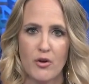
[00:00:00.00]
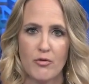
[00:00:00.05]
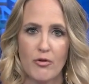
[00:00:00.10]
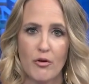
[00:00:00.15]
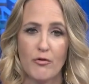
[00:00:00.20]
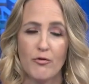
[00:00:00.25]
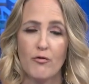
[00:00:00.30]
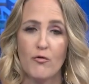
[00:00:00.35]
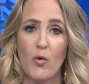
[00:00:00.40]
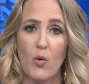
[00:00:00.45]

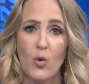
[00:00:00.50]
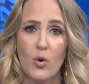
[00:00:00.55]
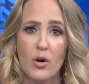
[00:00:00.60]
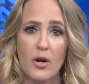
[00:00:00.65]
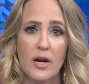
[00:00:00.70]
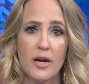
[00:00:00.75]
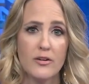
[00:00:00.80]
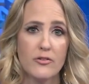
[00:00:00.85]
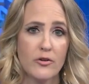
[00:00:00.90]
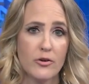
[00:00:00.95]
over
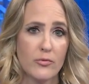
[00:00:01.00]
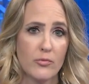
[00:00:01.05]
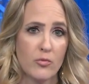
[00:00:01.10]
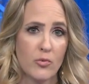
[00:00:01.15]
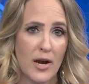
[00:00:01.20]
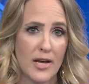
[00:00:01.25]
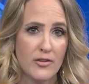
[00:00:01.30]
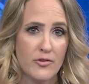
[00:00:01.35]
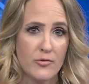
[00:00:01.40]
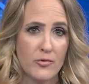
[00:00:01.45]
400
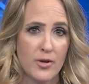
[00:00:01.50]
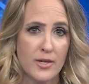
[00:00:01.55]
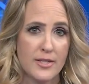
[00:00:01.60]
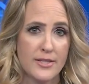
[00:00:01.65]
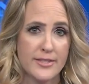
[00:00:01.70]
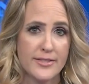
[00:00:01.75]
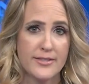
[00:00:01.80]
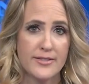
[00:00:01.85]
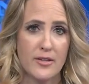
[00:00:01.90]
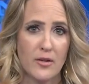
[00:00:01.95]

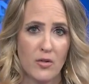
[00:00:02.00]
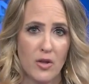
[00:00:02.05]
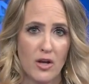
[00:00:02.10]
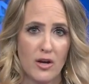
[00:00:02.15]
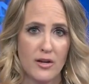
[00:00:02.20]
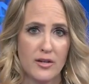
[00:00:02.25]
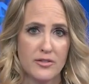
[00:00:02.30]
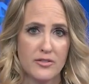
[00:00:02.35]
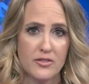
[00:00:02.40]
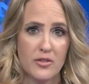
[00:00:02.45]
restaurants,
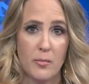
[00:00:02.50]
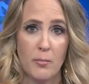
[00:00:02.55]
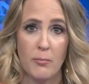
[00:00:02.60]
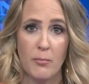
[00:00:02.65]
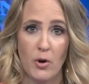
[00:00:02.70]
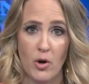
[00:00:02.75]
salons,